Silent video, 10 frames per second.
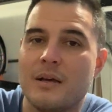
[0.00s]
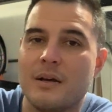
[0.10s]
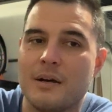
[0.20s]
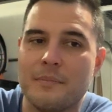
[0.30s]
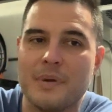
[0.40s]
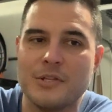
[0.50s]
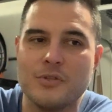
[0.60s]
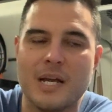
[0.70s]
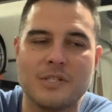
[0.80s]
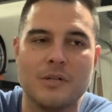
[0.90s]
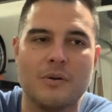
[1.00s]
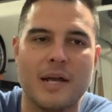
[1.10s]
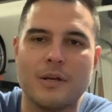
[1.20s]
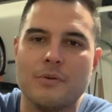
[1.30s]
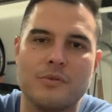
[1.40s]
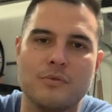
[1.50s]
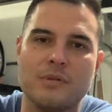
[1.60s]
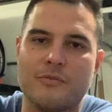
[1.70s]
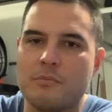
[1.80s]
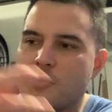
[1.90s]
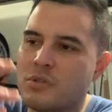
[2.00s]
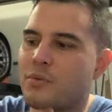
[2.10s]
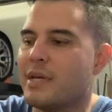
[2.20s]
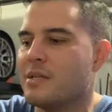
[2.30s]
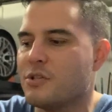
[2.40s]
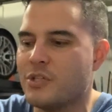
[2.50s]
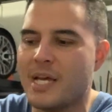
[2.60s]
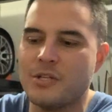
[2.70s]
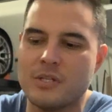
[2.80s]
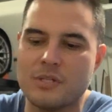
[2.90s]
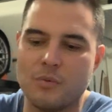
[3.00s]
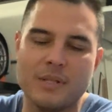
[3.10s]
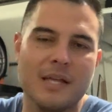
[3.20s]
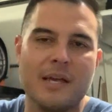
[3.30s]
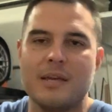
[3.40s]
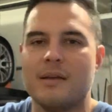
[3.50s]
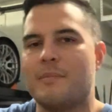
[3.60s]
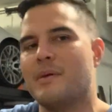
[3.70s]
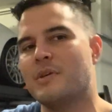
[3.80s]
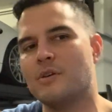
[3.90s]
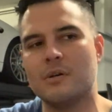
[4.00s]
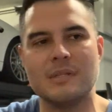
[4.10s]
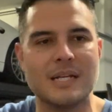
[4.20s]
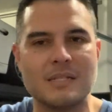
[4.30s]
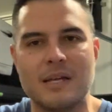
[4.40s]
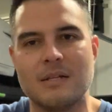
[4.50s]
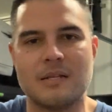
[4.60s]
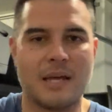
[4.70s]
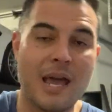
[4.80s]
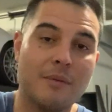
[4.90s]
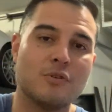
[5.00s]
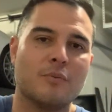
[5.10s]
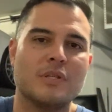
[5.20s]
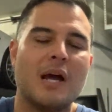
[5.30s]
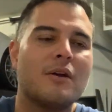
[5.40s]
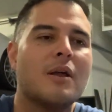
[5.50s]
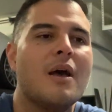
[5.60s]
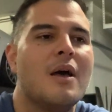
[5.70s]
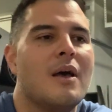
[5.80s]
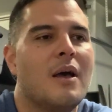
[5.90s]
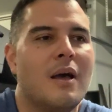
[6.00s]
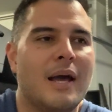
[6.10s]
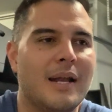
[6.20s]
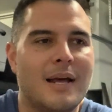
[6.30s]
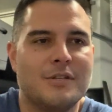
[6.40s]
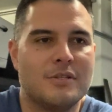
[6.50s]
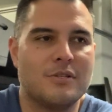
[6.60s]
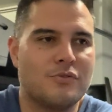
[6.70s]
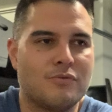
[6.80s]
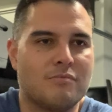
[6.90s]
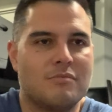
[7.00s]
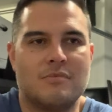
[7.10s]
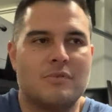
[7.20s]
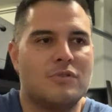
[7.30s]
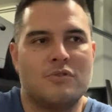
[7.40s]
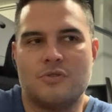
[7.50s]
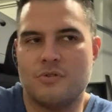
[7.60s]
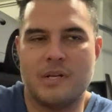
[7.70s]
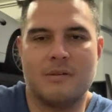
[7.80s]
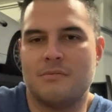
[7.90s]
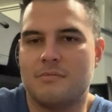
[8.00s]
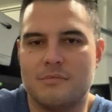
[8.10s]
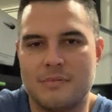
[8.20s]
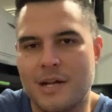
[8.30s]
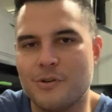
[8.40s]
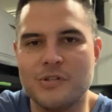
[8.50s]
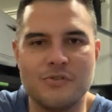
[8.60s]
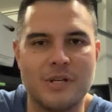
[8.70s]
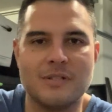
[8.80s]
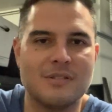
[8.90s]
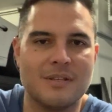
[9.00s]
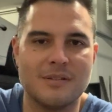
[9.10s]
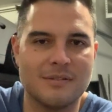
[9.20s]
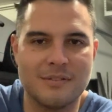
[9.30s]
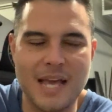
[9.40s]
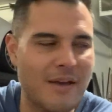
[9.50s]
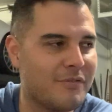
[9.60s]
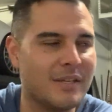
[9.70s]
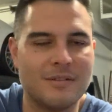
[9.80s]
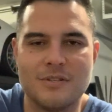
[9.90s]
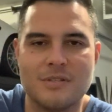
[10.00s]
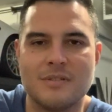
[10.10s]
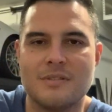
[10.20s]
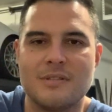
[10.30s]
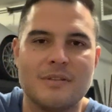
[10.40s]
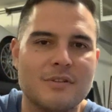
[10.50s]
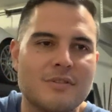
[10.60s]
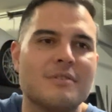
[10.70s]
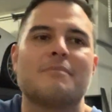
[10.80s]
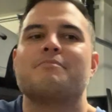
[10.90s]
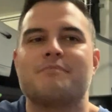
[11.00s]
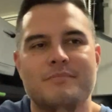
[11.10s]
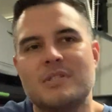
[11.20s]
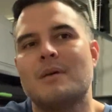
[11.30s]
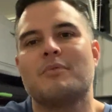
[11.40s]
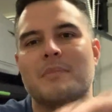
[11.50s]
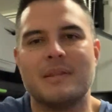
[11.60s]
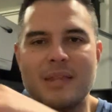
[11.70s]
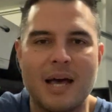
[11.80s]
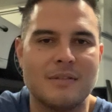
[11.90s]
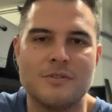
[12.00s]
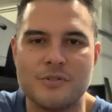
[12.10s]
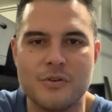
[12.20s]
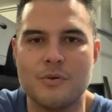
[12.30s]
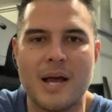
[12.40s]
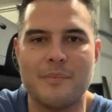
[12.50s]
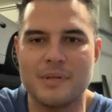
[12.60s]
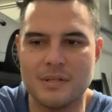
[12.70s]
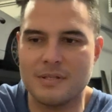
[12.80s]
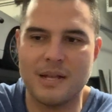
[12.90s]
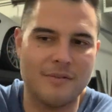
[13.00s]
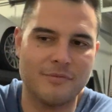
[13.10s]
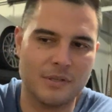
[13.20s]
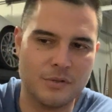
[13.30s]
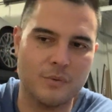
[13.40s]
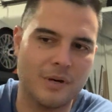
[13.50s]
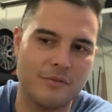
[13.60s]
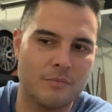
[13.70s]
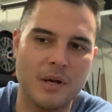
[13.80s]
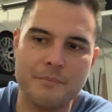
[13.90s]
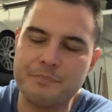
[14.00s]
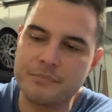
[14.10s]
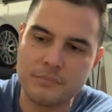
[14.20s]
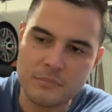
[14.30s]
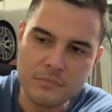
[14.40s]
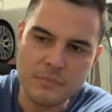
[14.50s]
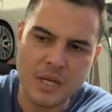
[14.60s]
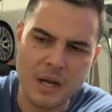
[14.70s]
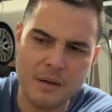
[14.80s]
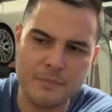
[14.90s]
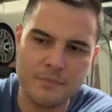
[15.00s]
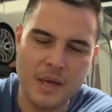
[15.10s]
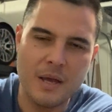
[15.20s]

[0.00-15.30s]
Um, as you guys know, I go through different mood swings and changes. One day I may be good, next day it's like, hey, I'm super tired. And I just drink energy drinks and caffeine just to, just to supplement that to show happiness and have fun or do whatever. But um,